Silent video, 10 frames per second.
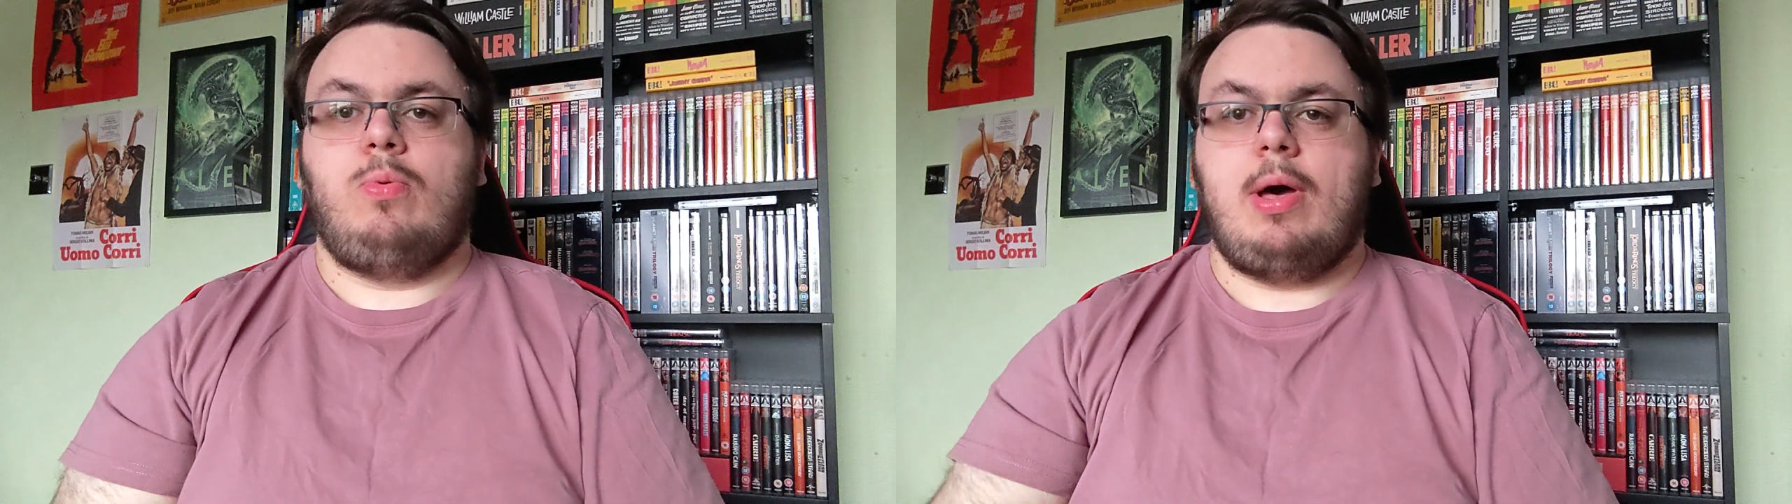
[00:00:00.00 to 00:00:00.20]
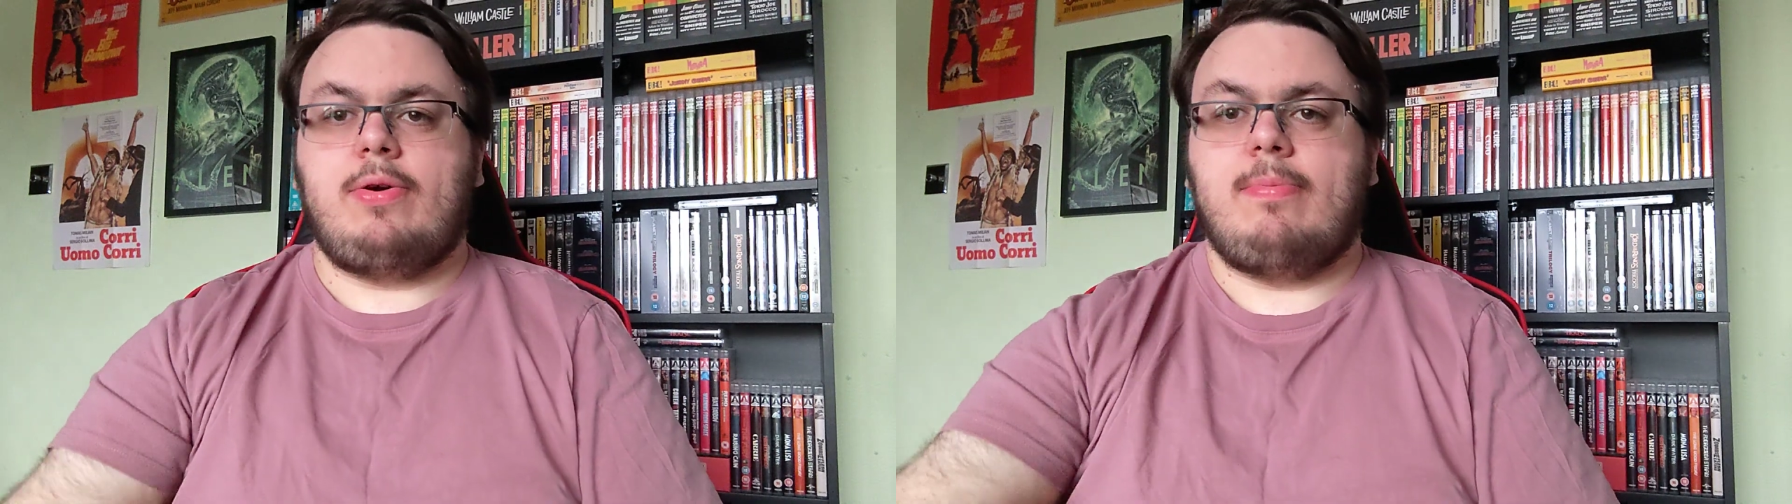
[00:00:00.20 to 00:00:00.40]

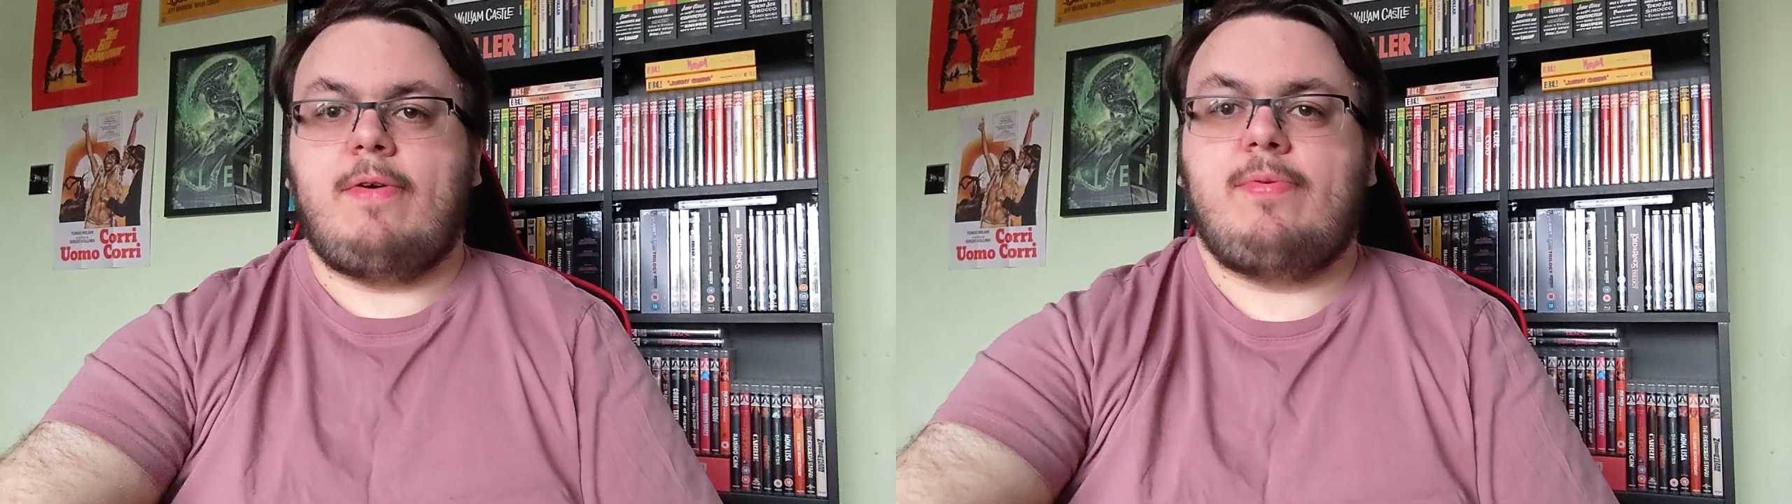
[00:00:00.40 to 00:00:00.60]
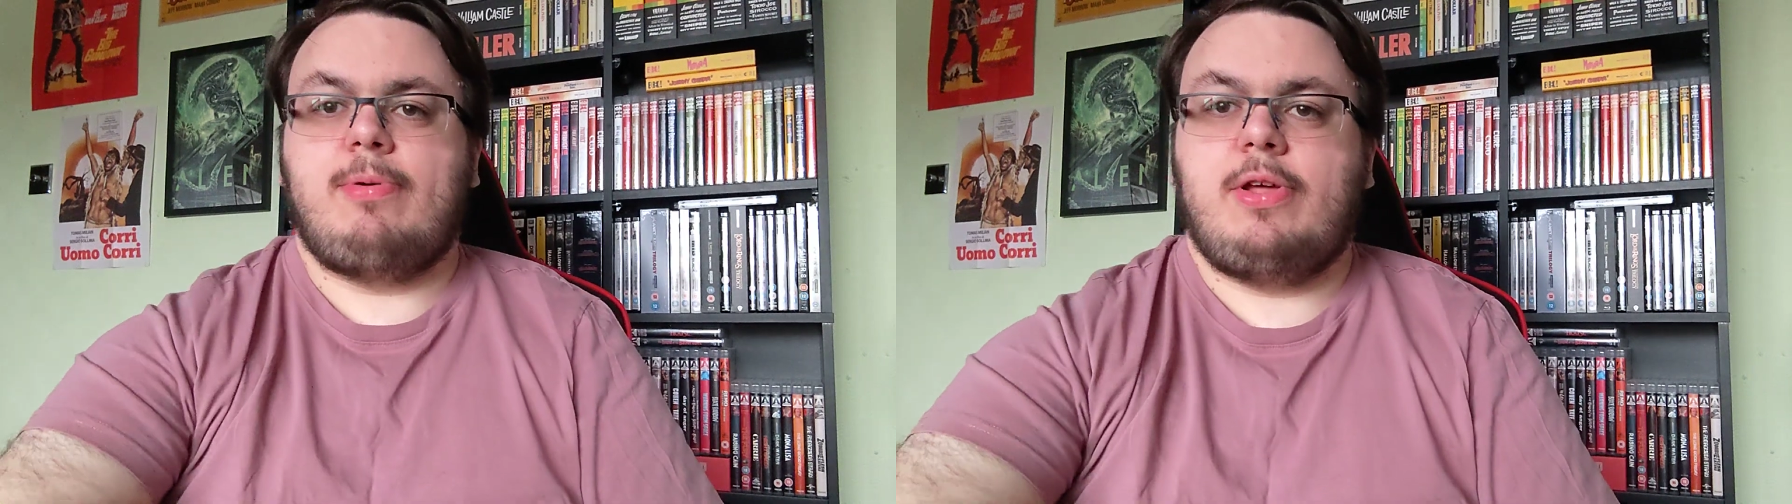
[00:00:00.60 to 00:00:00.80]

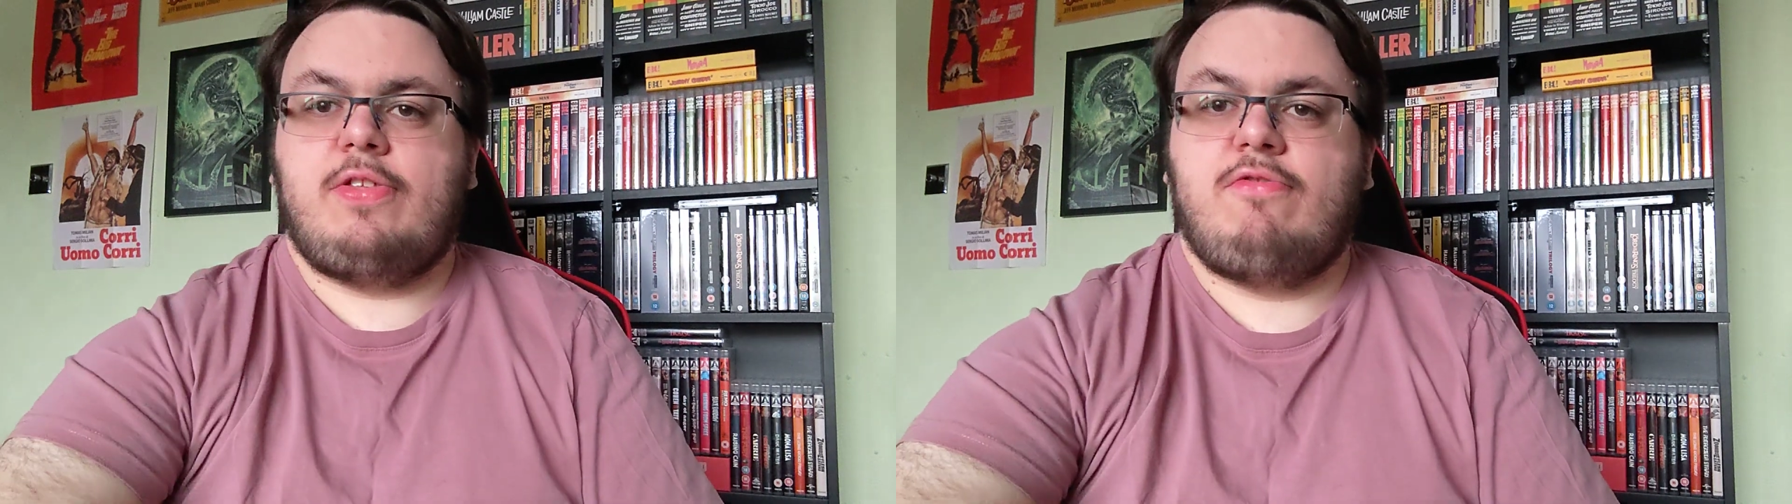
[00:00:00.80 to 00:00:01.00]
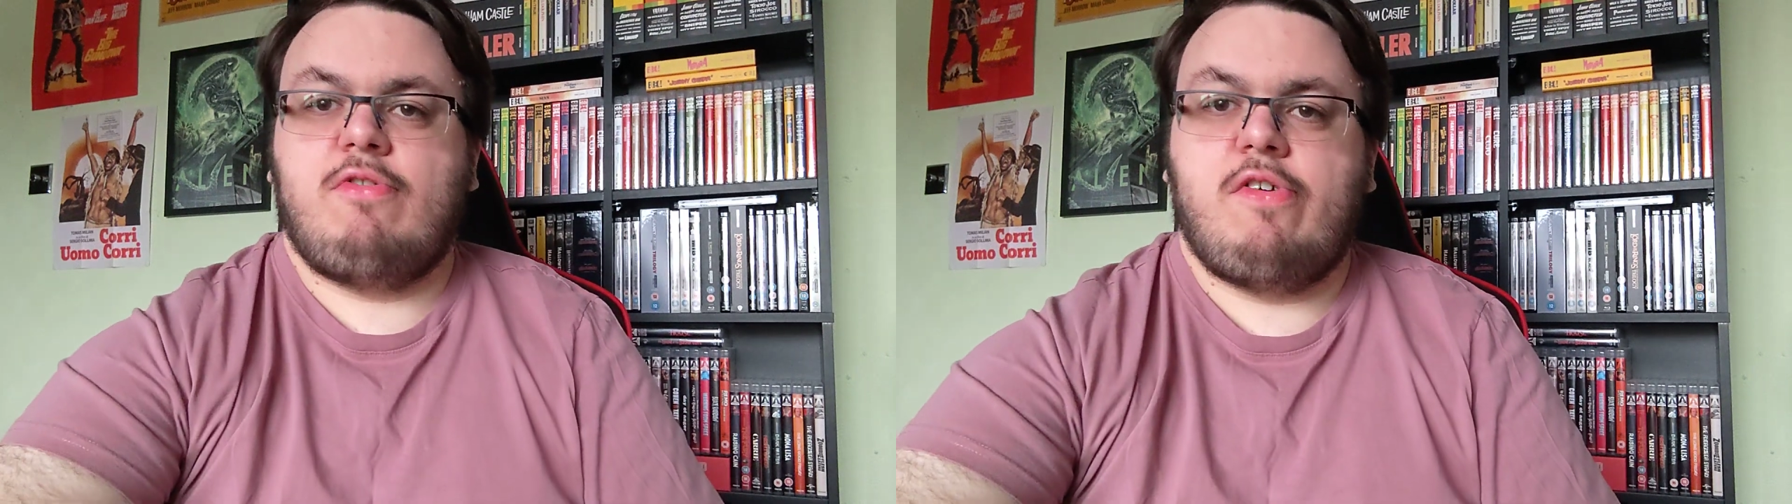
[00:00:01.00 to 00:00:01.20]
Welcome,
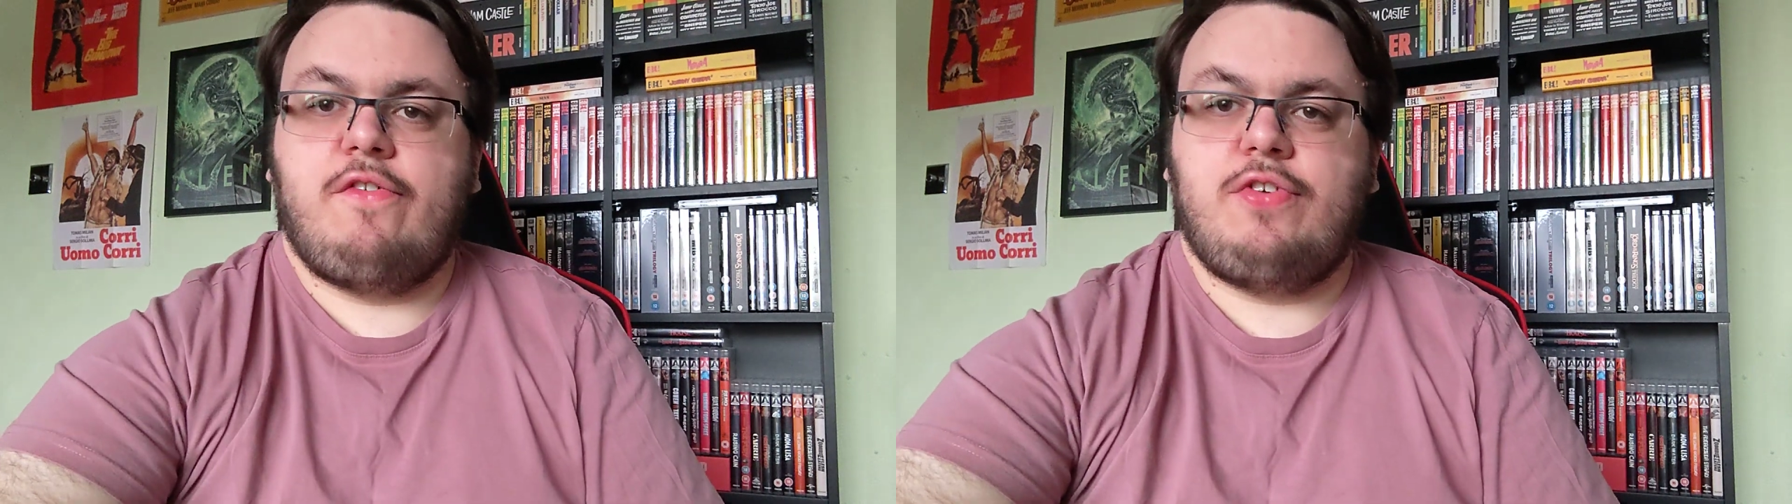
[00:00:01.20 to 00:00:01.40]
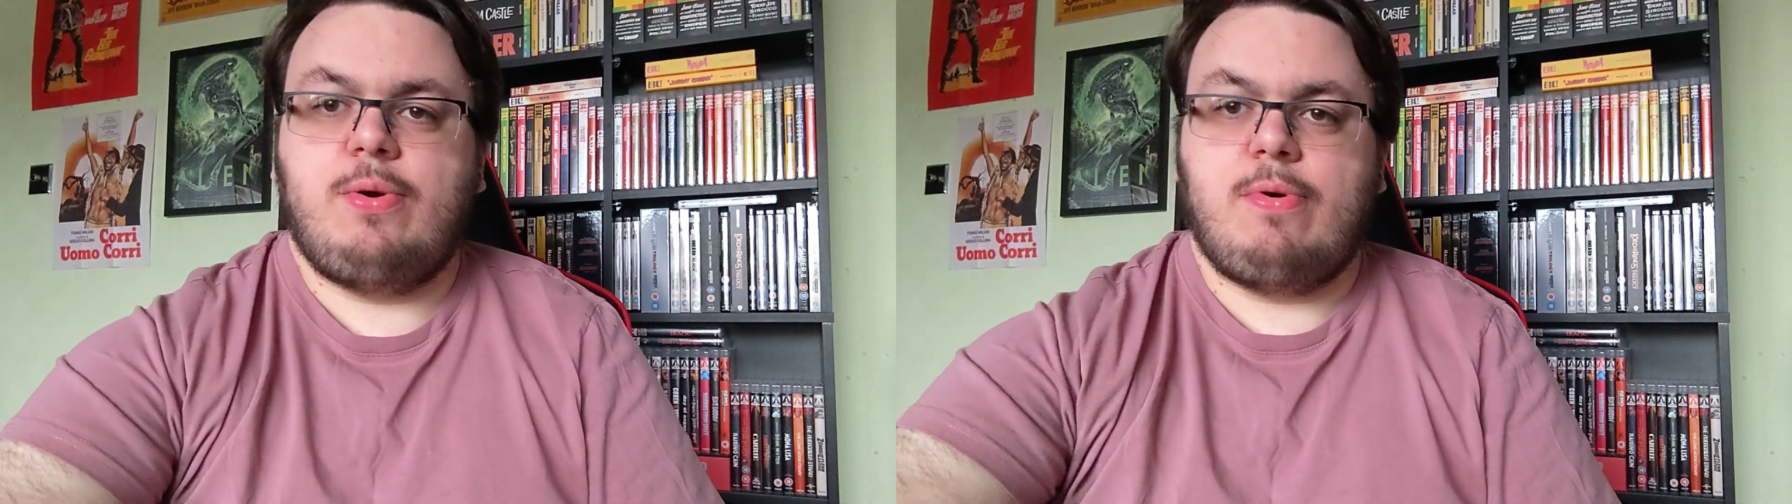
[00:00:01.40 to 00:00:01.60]
everybody, to a
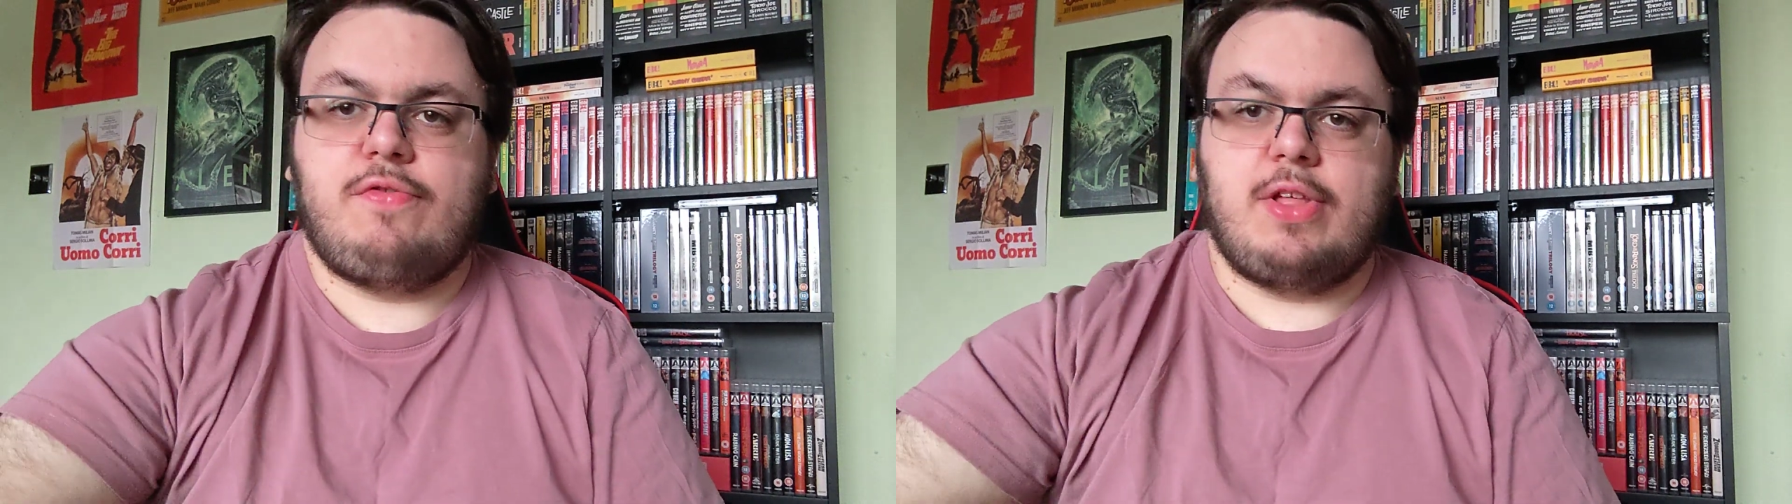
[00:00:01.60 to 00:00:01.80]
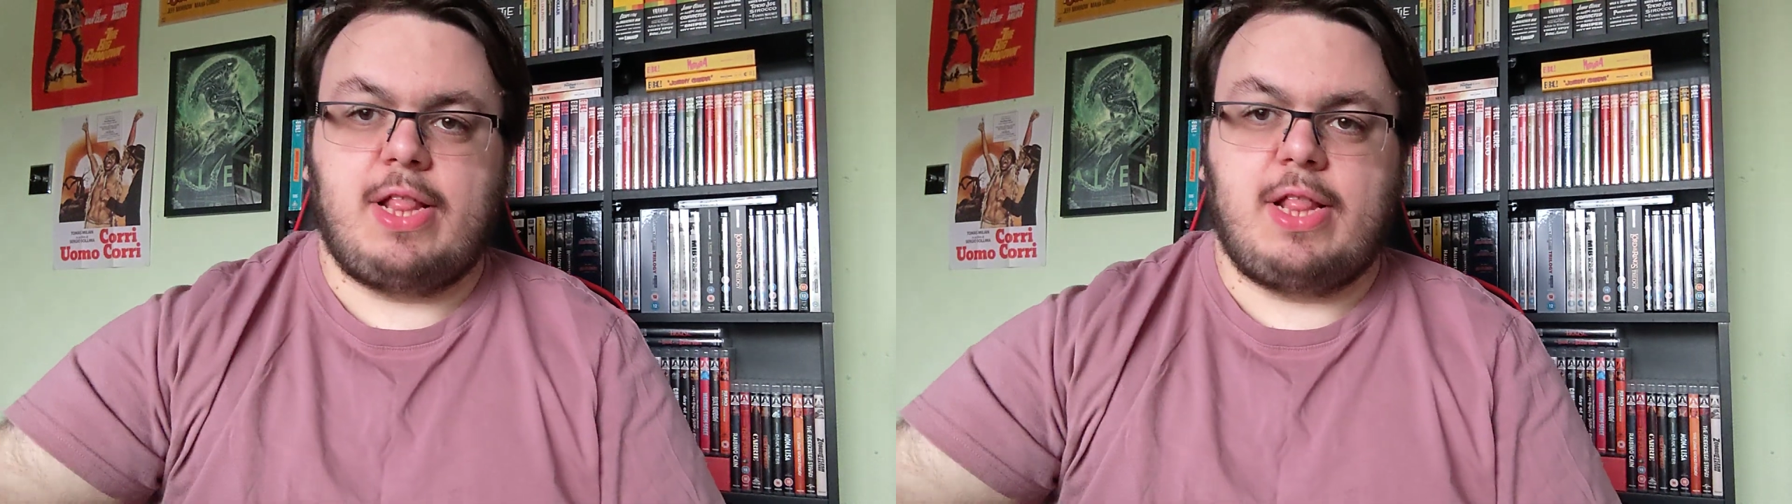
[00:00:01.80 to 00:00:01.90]
review of